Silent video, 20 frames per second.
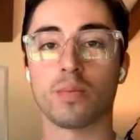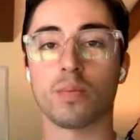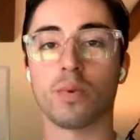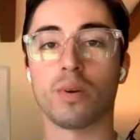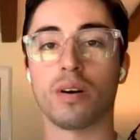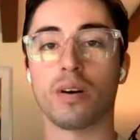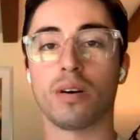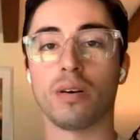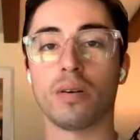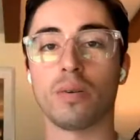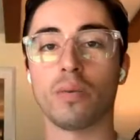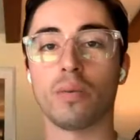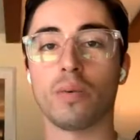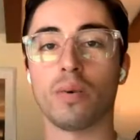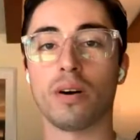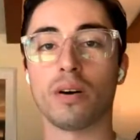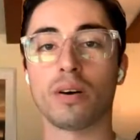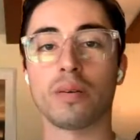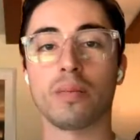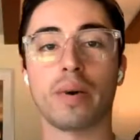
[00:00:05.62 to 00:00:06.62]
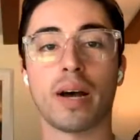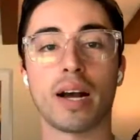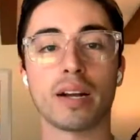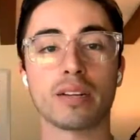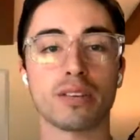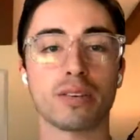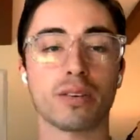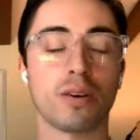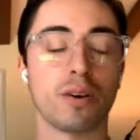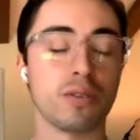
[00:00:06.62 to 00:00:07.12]
Well, welcome back
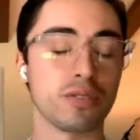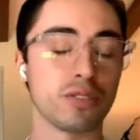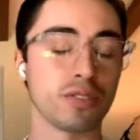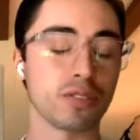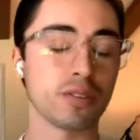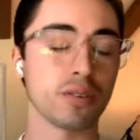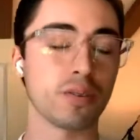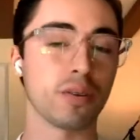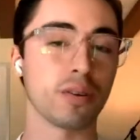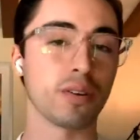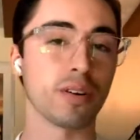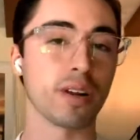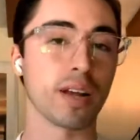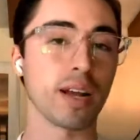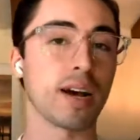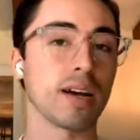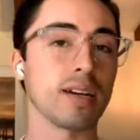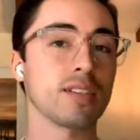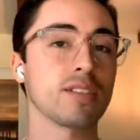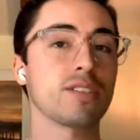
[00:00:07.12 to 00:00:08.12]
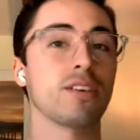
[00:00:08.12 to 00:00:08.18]
to Coach's Corner, guys.